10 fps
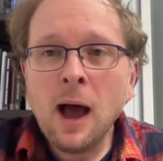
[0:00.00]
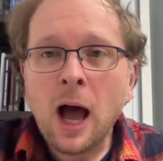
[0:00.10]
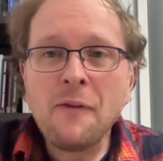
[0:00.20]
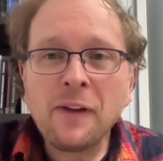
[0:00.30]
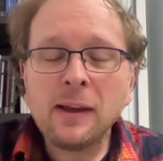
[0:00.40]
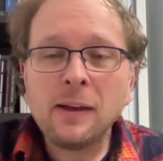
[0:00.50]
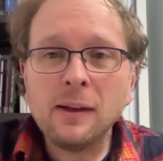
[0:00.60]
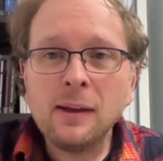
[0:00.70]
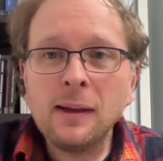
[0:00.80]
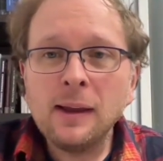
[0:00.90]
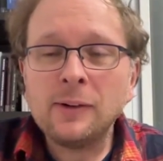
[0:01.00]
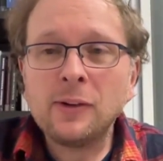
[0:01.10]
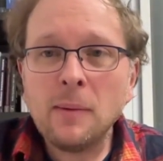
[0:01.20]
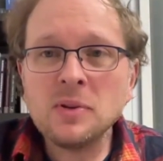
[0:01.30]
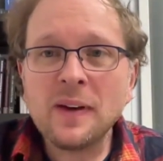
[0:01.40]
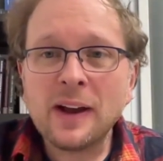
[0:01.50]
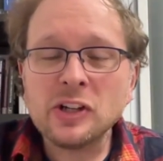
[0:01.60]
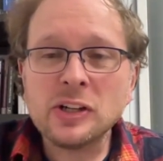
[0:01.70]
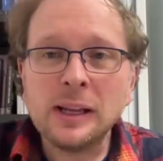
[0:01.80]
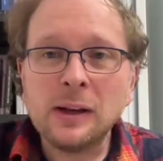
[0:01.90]
I think in terms of
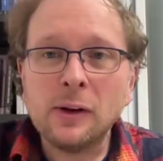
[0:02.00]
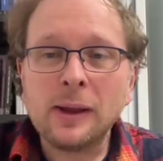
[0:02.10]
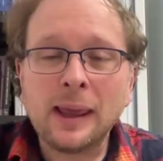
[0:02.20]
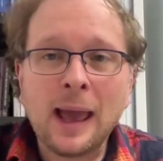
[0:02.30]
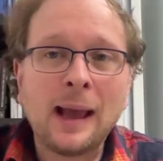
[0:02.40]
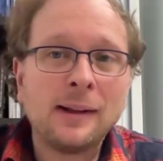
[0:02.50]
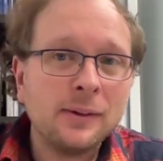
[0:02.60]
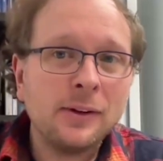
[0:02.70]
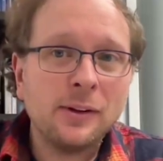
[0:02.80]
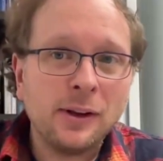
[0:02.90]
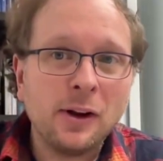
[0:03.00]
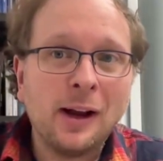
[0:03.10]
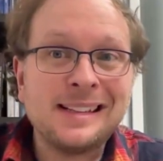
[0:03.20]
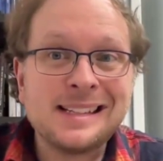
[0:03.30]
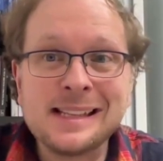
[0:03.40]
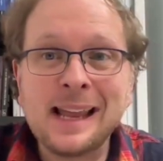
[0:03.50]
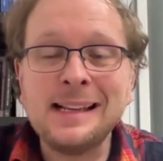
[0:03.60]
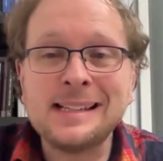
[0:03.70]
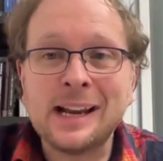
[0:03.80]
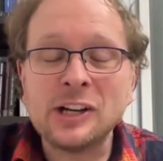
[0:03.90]
actually looking at the United
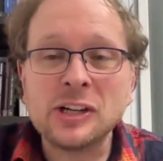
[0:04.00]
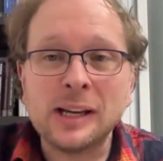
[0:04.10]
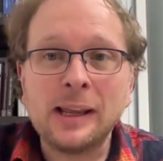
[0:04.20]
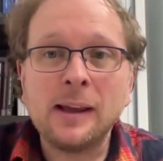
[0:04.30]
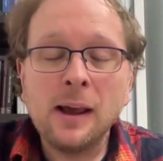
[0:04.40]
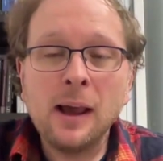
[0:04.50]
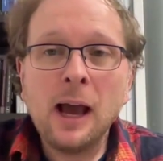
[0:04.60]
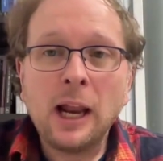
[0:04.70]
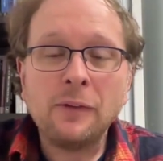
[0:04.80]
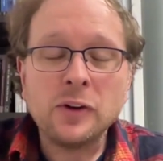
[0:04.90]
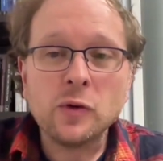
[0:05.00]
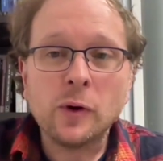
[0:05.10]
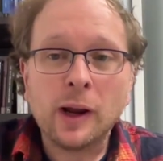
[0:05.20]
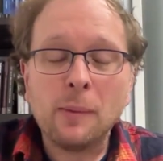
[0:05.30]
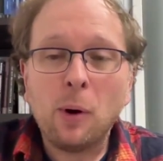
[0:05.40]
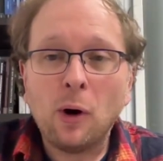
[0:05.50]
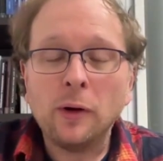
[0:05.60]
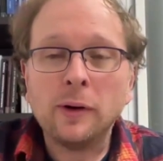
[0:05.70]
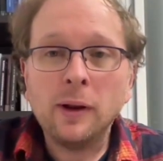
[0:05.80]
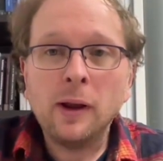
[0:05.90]
States, actually, and I think drawing
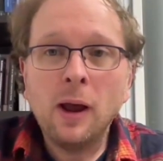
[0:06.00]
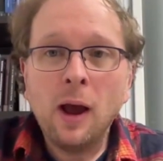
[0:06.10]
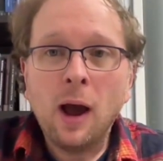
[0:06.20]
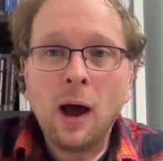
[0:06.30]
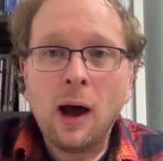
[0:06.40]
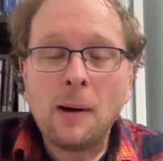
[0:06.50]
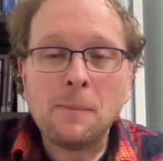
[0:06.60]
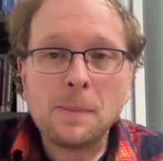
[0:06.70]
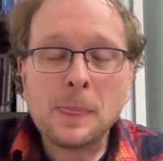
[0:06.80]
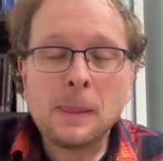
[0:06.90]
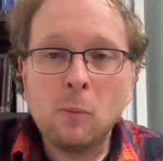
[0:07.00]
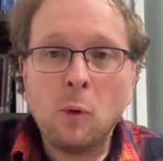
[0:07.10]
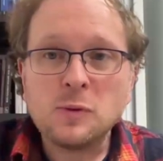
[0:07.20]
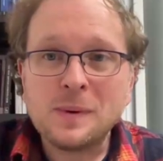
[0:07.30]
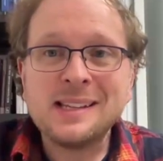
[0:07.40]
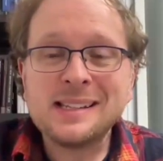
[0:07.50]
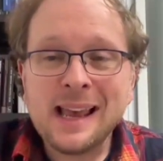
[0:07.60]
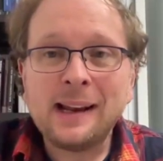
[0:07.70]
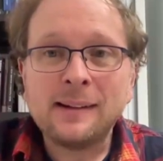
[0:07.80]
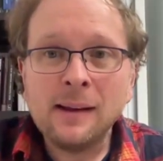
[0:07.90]
upon what's been
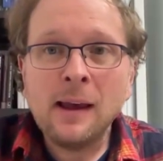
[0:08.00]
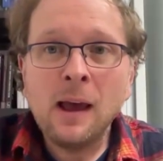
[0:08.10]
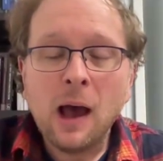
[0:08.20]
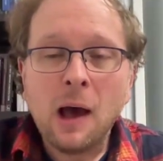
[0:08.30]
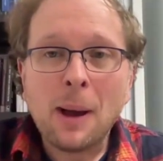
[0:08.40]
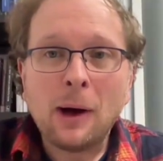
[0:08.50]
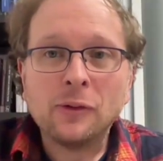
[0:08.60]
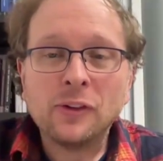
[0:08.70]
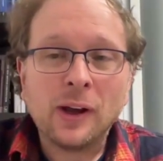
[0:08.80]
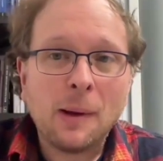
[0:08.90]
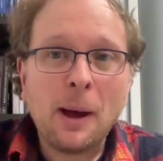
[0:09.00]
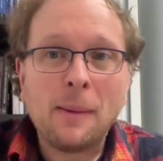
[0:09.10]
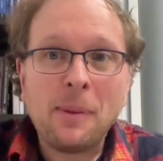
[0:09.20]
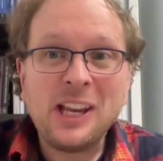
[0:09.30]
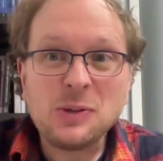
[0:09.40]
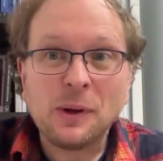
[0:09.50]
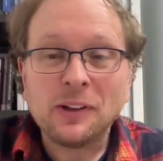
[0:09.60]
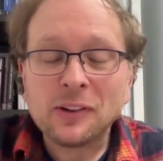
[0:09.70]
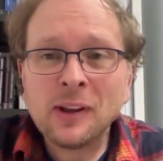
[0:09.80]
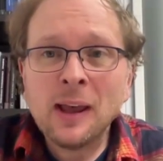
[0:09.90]
said about
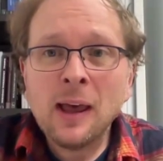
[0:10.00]
impeachment,